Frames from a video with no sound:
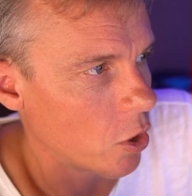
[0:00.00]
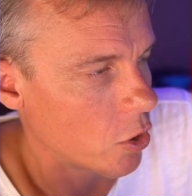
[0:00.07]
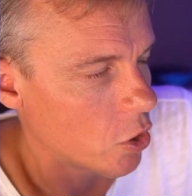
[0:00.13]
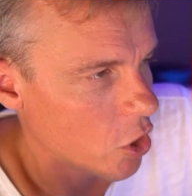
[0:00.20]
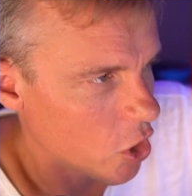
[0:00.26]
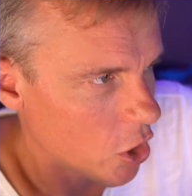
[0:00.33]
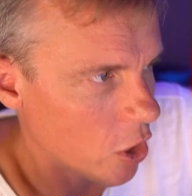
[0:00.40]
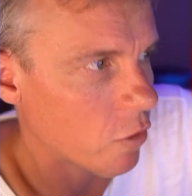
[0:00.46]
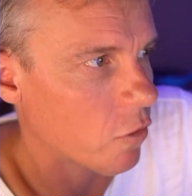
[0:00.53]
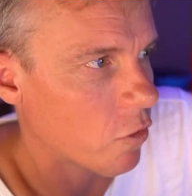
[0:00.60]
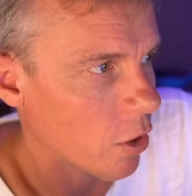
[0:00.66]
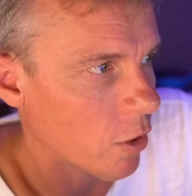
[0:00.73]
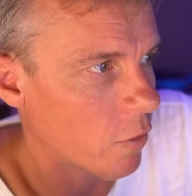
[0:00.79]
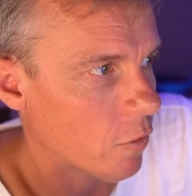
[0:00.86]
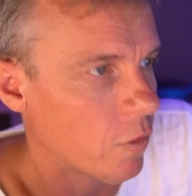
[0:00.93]
just
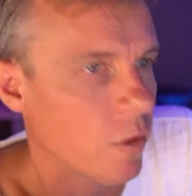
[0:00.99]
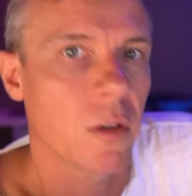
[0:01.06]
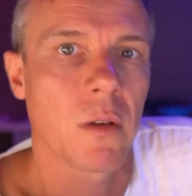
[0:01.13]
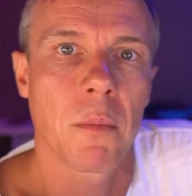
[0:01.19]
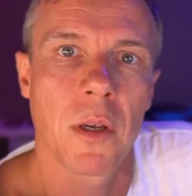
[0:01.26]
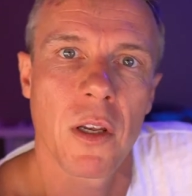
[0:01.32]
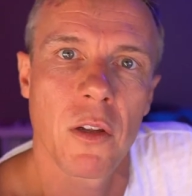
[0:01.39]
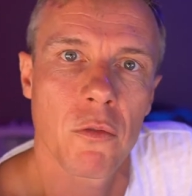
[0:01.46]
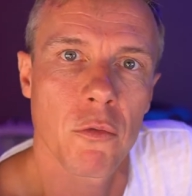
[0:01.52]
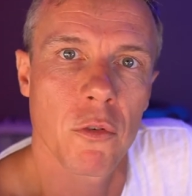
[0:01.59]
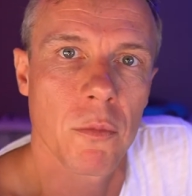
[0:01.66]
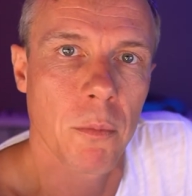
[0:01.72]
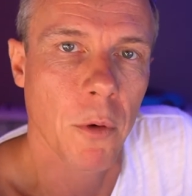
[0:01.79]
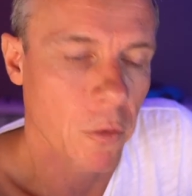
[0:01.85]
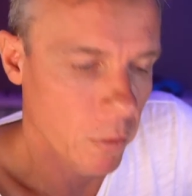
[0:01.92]
don't seem to be as
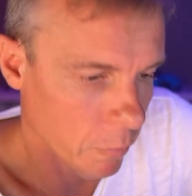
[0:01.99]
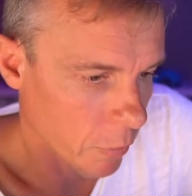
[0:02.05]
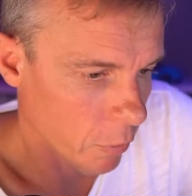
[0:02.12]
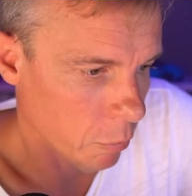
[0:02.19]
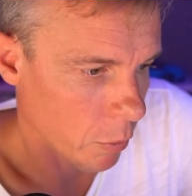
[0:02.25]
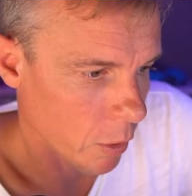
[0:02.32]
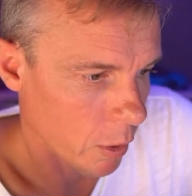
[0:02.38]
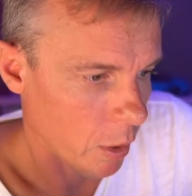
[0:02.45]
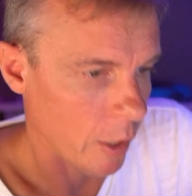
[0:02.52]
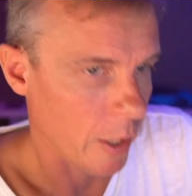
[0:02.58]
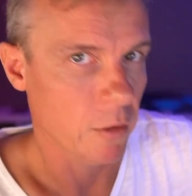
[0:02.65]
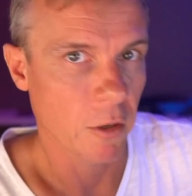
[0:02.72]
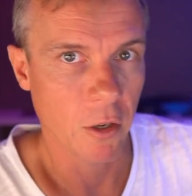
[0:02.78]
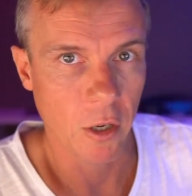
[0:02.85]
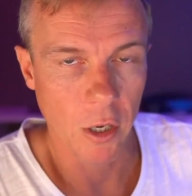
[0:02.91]
responsive as what I'd
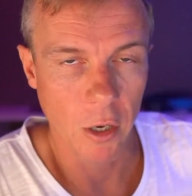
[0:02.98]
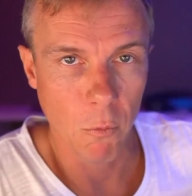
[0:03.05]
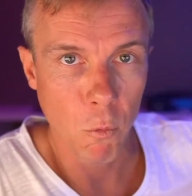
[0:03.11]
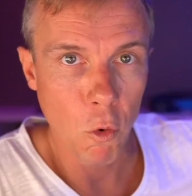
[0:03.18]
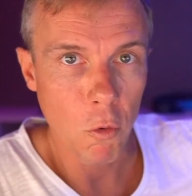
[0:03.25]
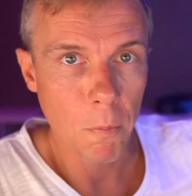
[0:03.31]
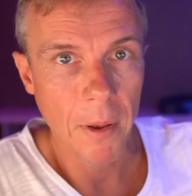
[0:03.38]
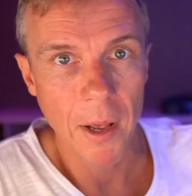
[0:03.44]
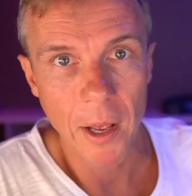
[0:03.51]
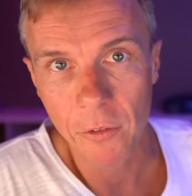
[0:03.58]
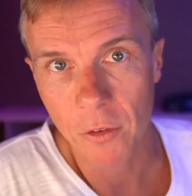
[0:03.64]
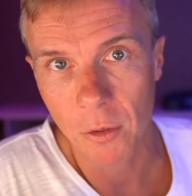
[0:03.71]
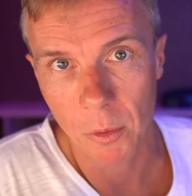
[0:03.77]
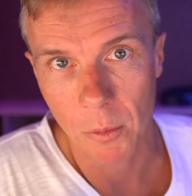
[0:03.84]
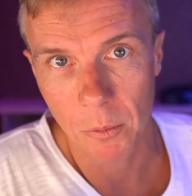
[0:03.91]
like. Like I can walk past
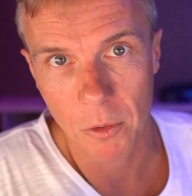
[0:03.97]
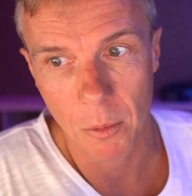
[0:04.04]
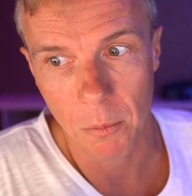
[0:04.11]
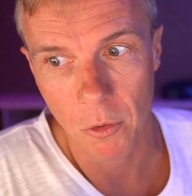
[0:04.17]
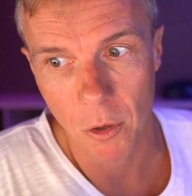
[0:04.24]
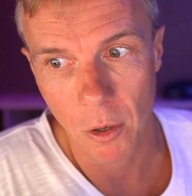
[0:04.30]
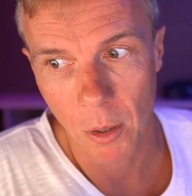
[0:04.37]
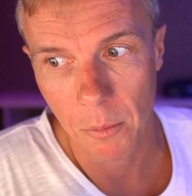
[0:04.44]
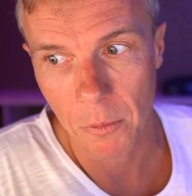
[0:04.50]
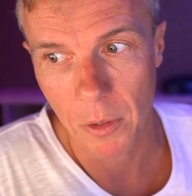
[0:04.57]
some of them sometimes